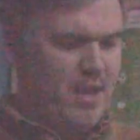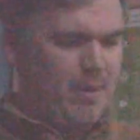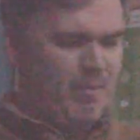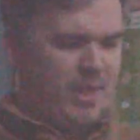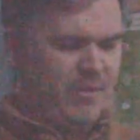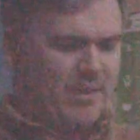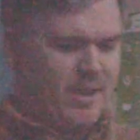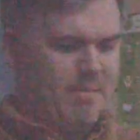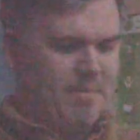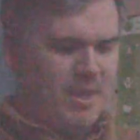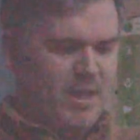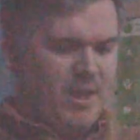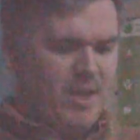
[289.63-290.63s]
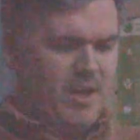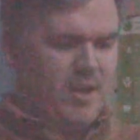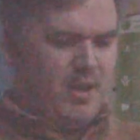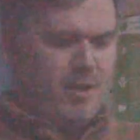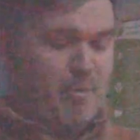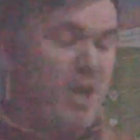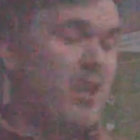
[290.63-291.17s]
But
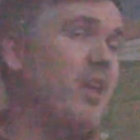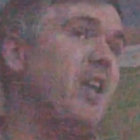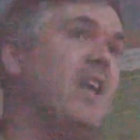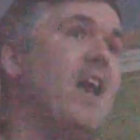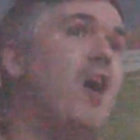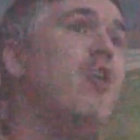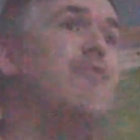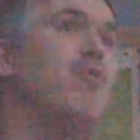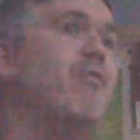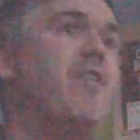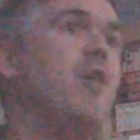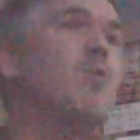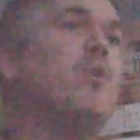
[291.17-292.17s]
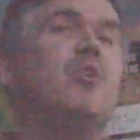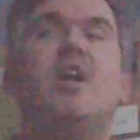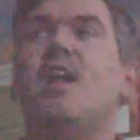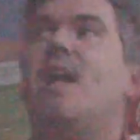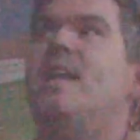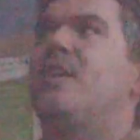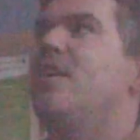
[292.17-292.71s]
I think, yeah, overall very well done,
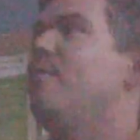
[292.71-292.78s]
and